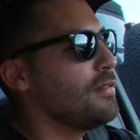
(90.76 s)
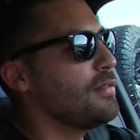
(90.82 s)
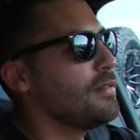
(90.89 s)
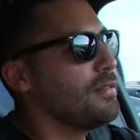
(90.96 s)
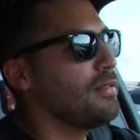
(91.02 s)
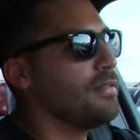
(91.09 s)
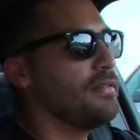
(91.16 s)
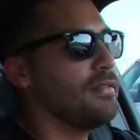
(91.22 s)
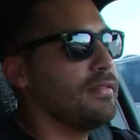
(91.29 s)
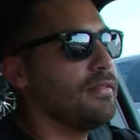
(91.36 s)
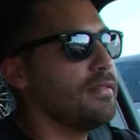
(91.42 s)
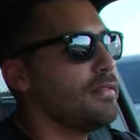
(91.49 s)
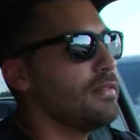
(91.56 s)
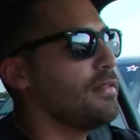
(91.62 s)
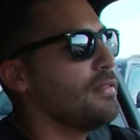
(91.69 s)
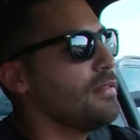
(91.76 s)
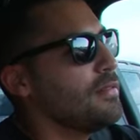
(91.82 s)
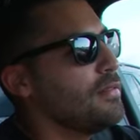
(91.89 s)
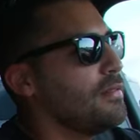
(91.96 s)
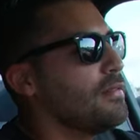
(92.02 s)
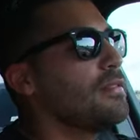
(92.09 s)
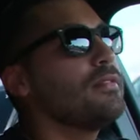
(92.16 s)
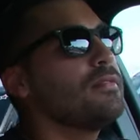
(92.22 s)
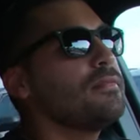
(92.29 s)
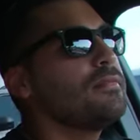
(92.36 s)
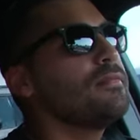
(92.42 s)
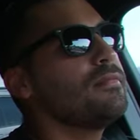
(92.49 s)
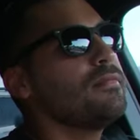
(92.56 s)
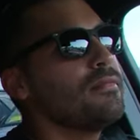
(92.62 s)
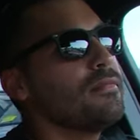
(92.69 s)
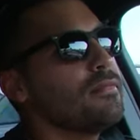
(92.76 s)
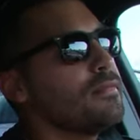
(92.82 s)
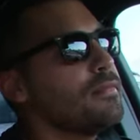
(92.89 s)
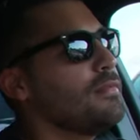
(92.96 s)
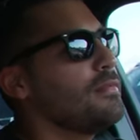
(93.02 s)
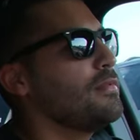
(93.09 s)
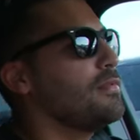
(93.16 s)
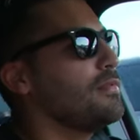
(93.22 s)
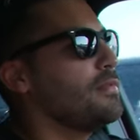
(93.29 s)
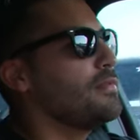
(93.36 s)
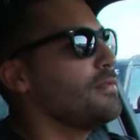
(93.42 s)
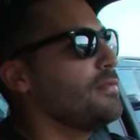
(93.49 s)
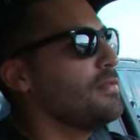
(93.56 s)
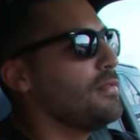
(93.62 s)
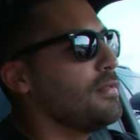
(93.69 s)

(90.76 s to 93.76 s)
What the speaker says: [no speech]